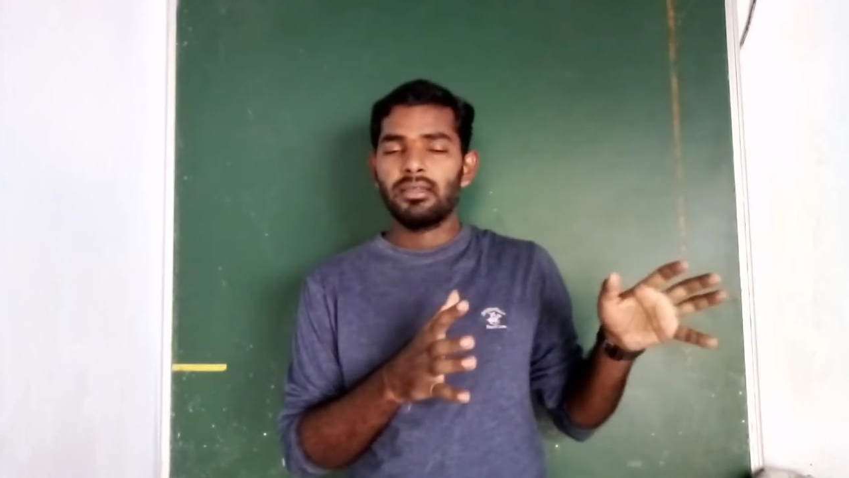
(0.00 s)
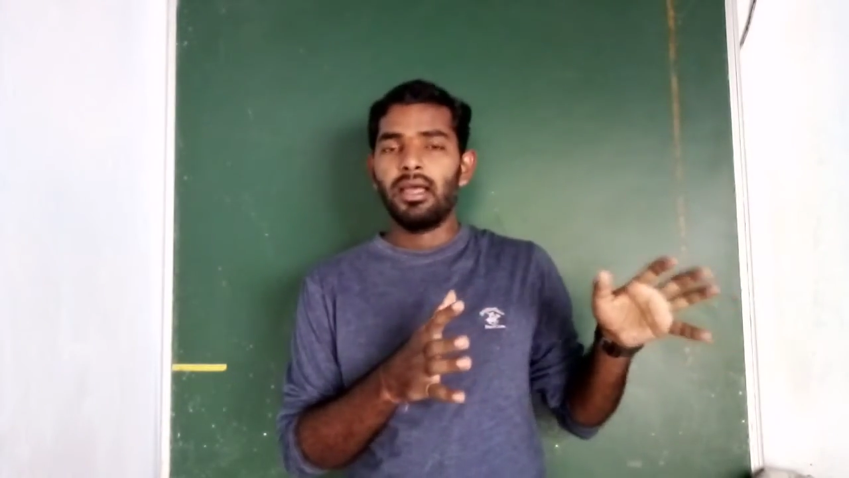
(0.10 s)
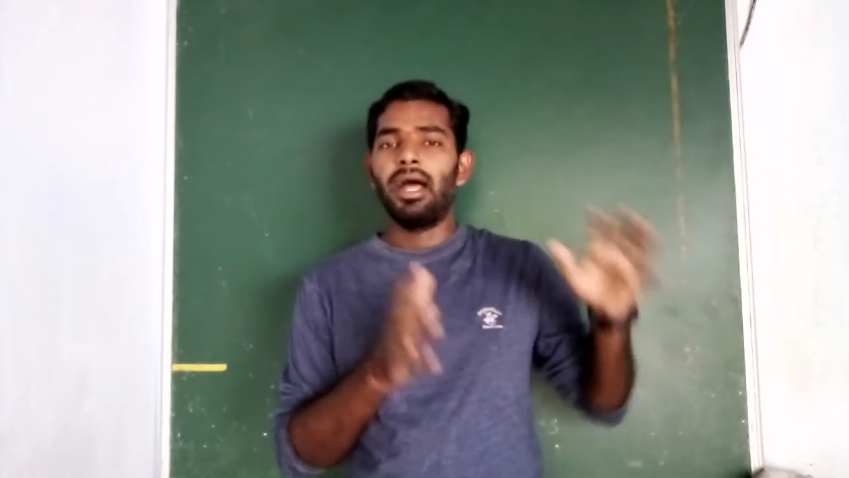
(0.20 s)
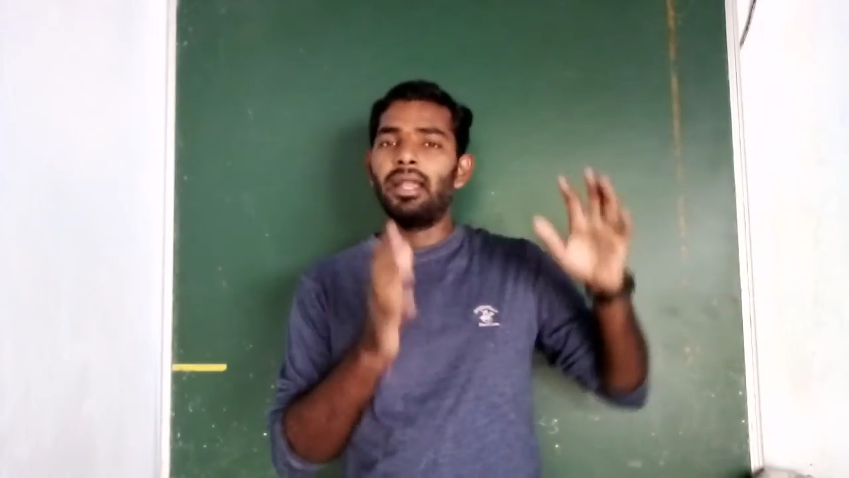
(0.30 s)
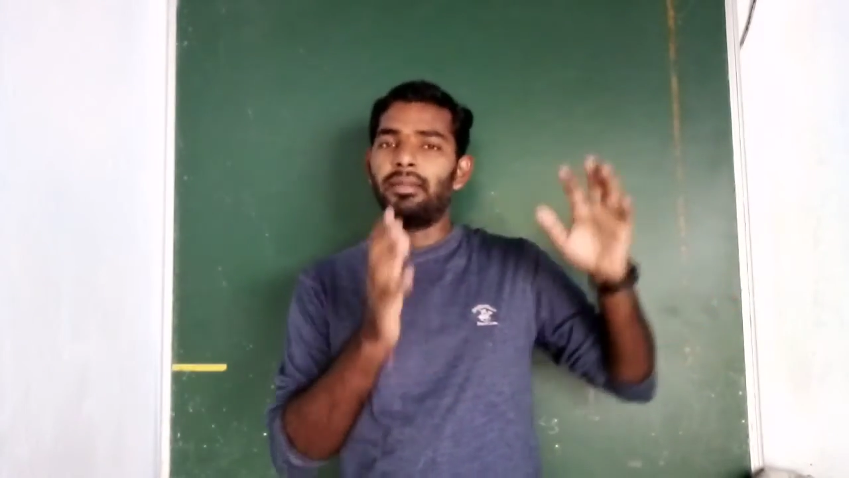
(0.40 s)

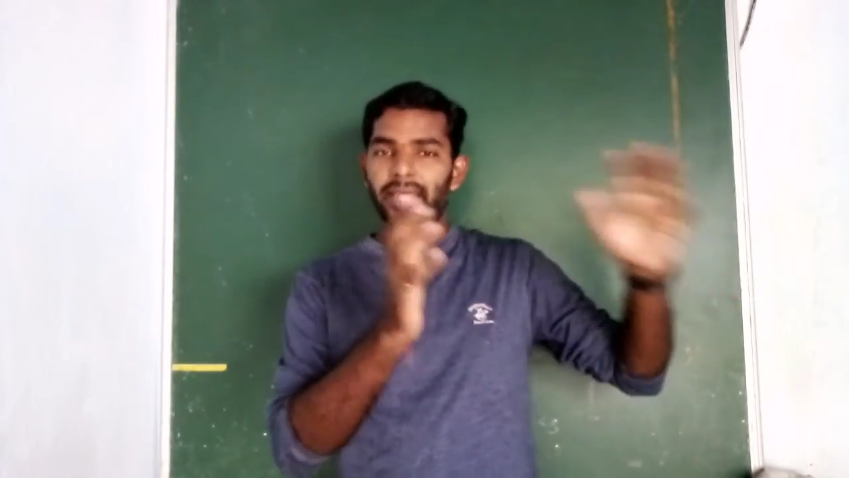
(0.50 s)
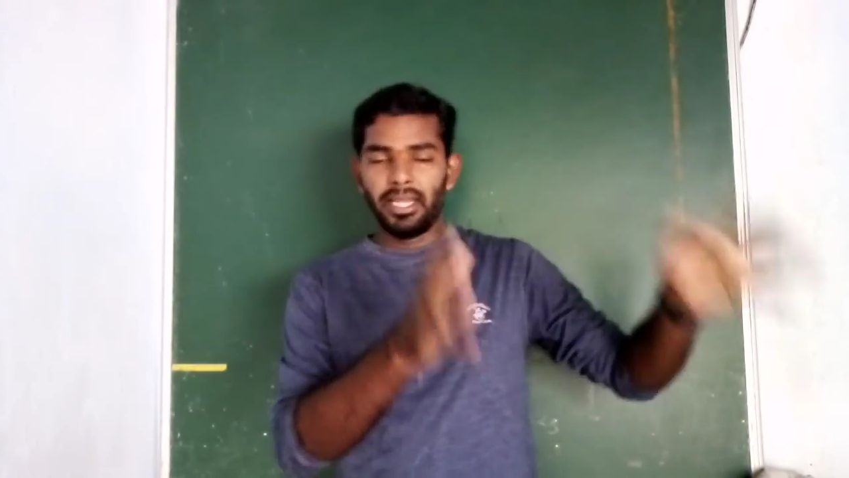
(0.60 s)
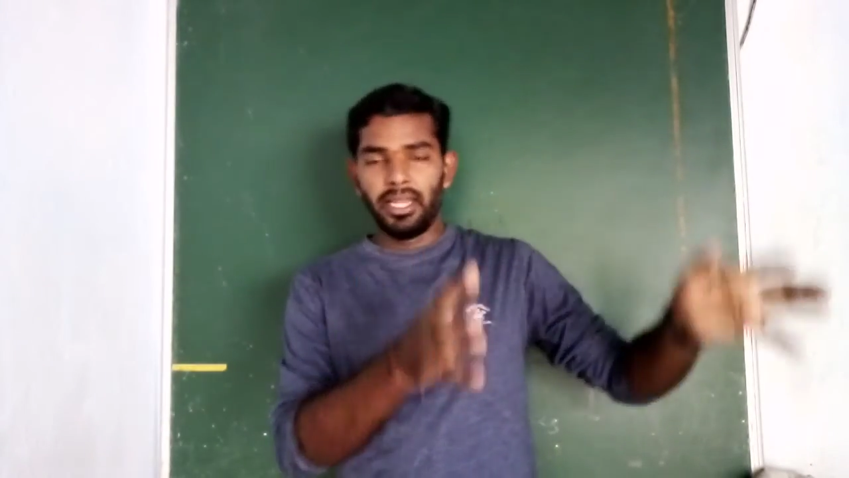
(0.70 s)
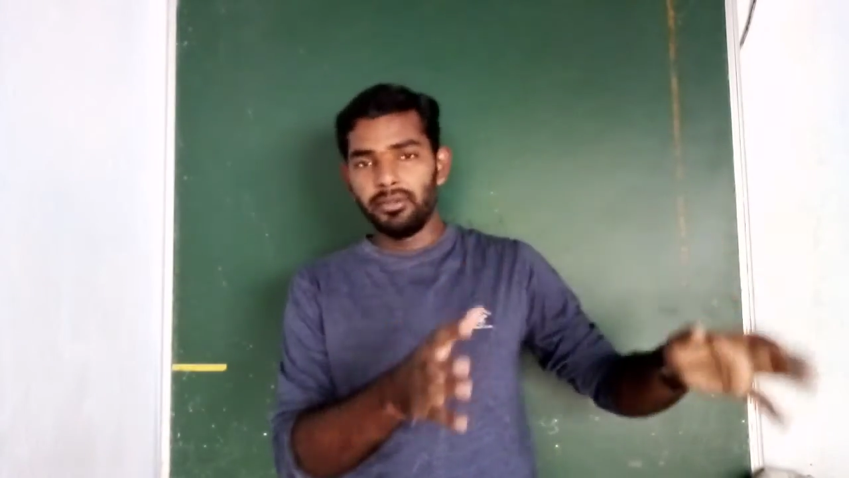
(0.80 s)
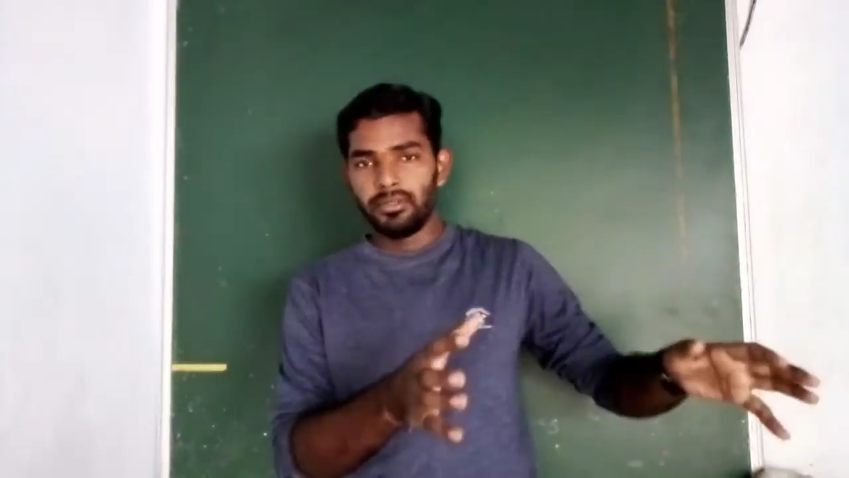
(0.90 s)
and my
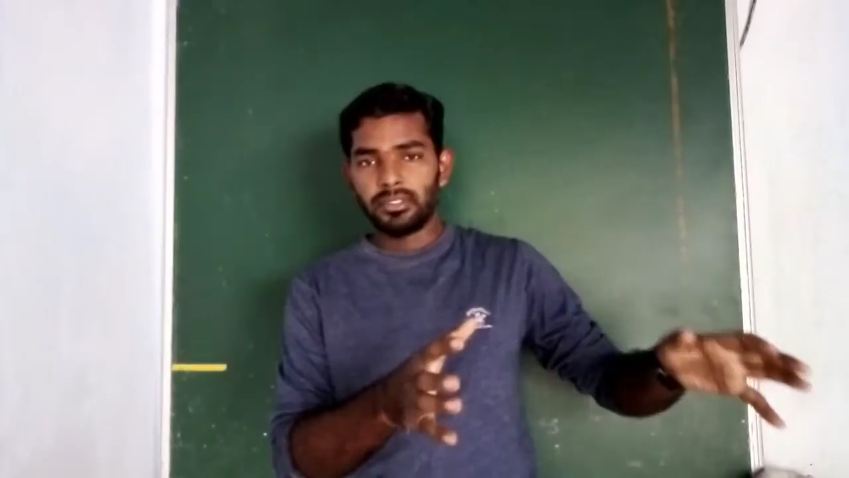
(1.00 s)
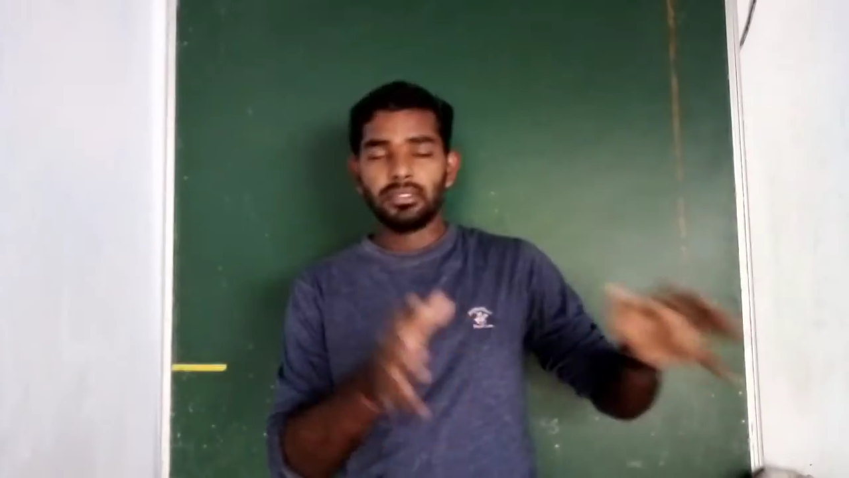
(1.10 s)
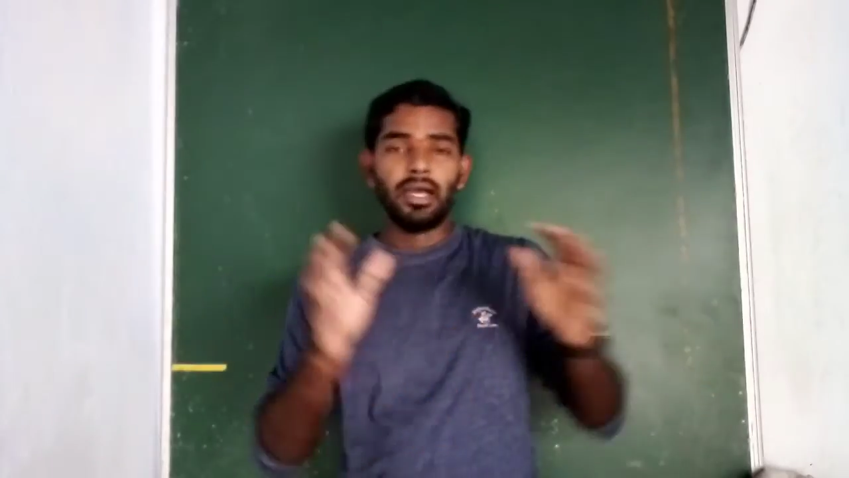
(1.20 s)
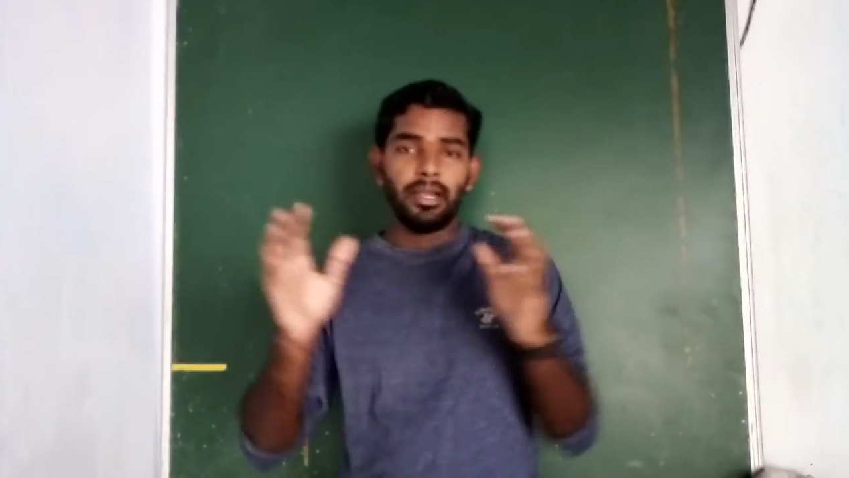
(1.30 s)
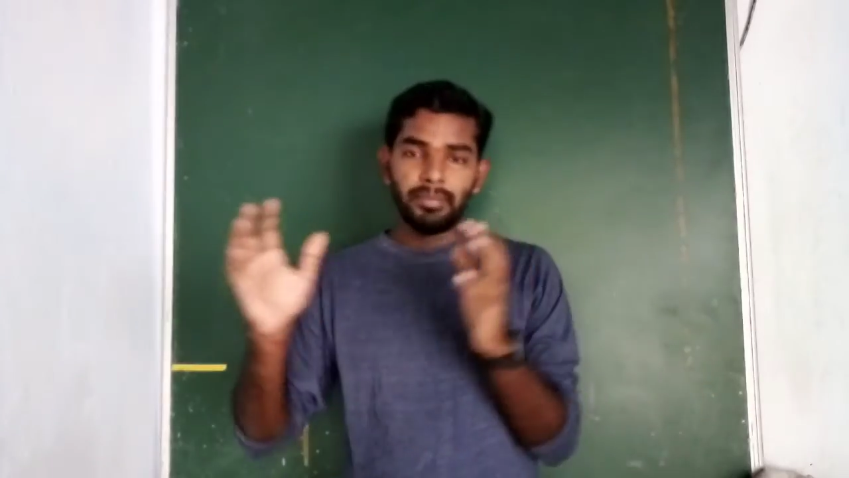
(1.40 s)
relatives
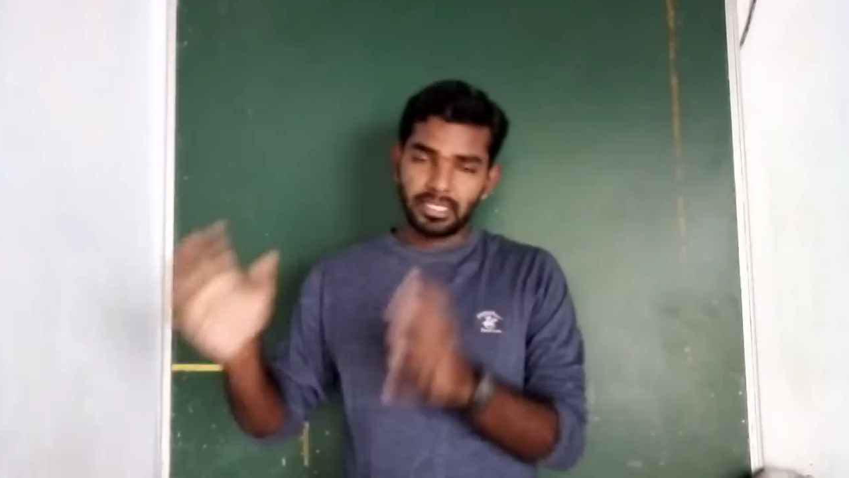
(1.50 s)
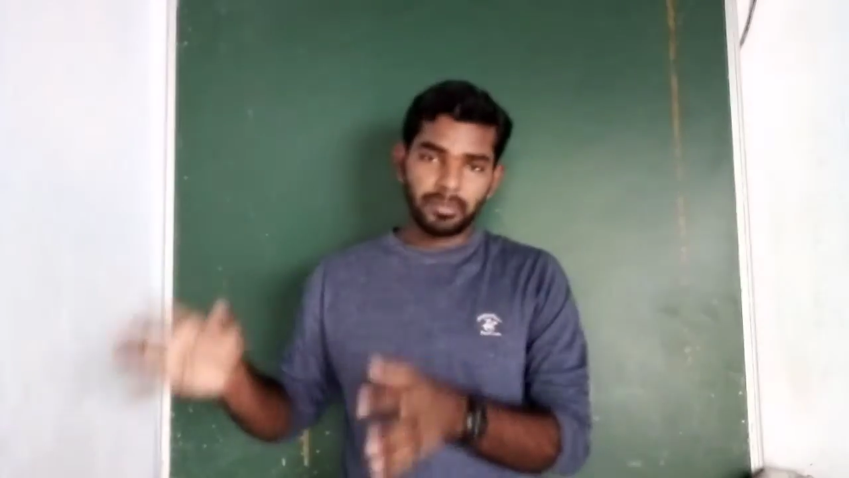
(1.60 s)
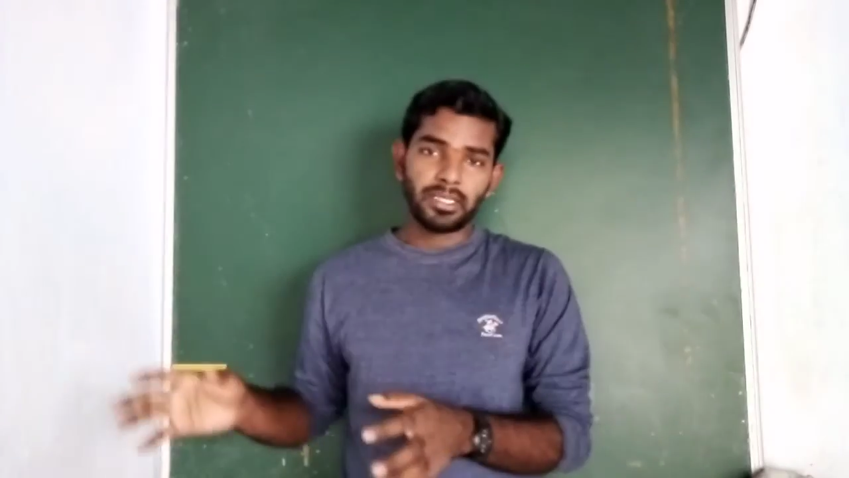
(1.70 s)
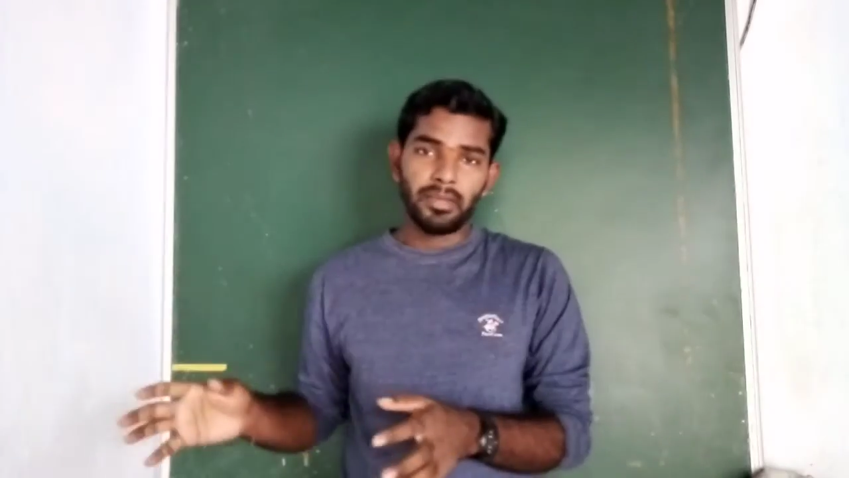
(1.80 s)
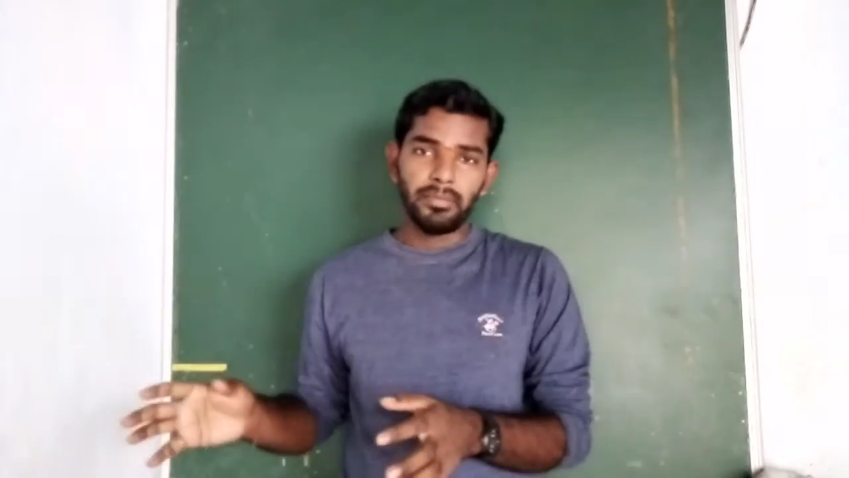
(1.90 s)
and my
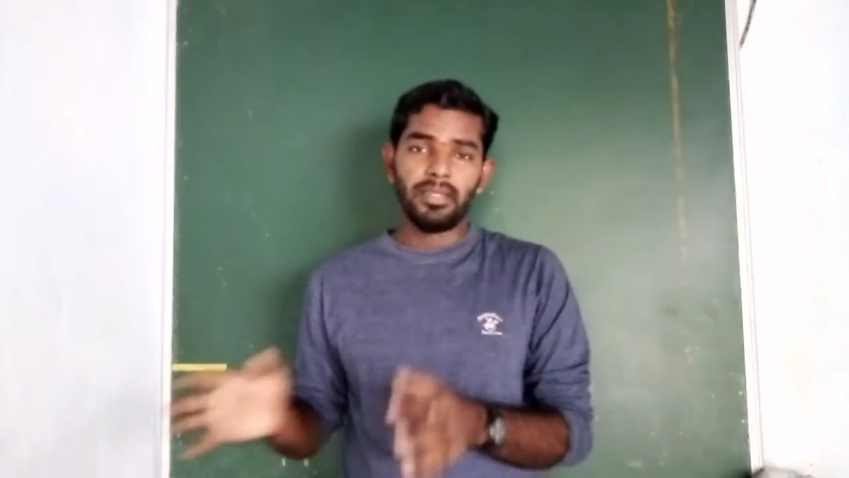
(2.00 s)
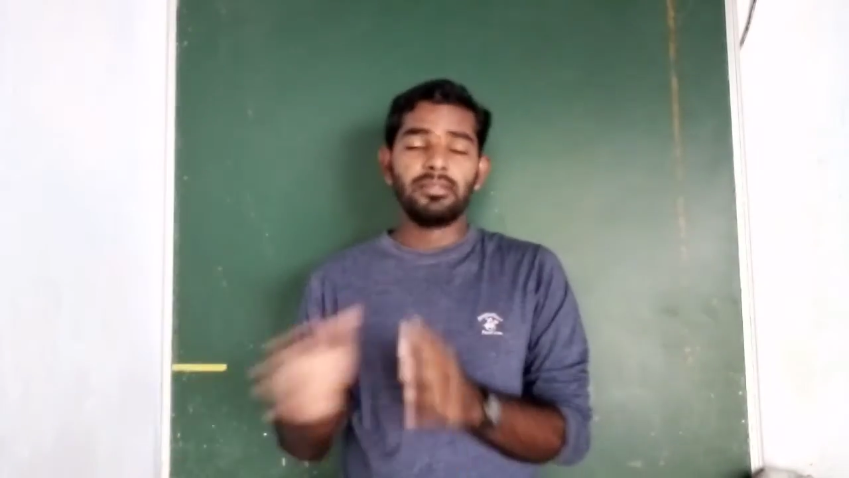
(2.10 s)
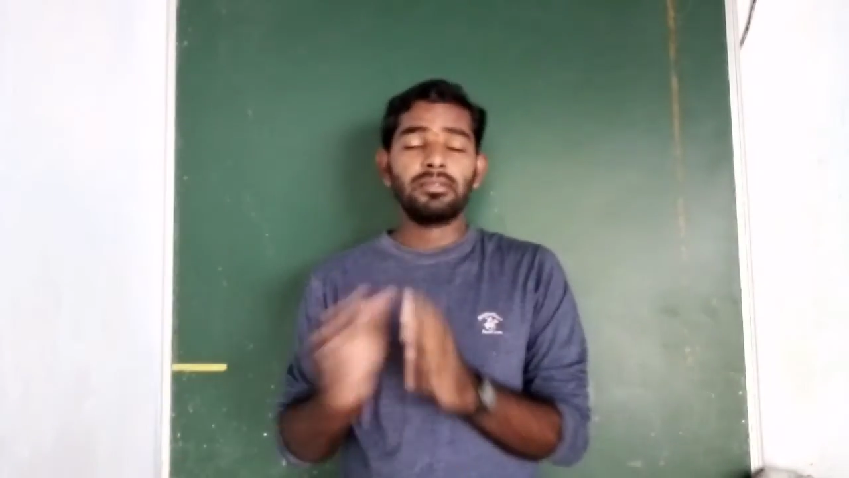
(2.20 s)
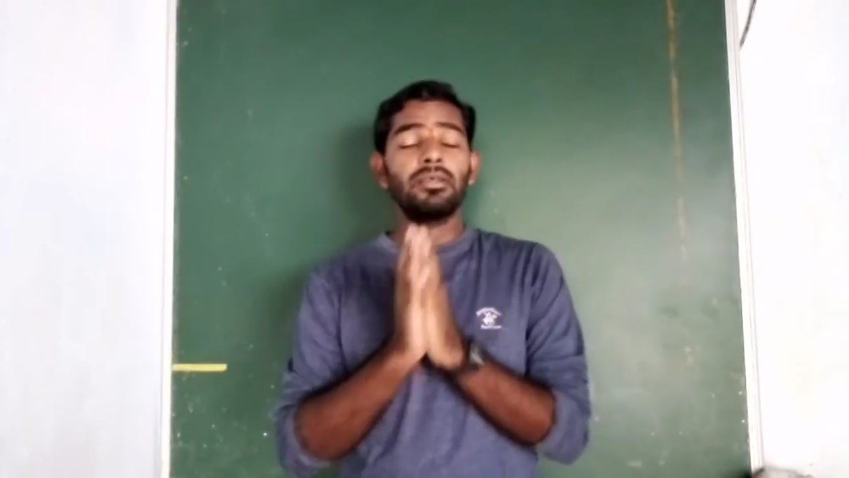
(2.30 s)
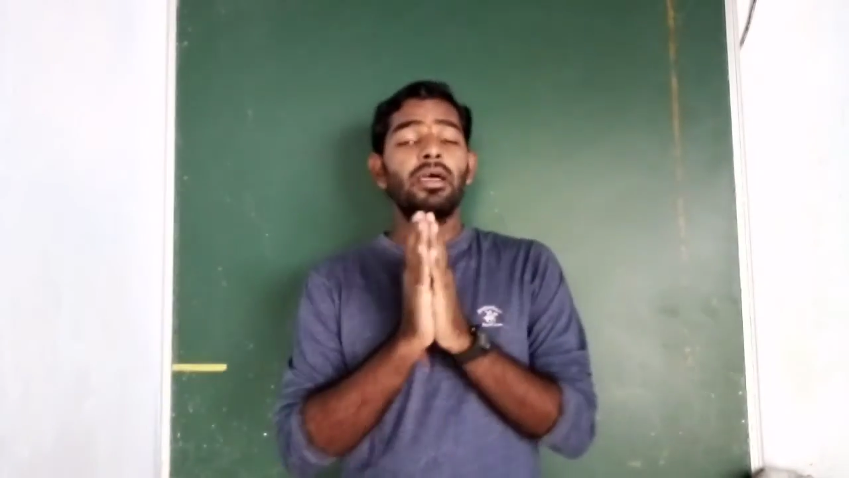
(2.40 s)
subscribers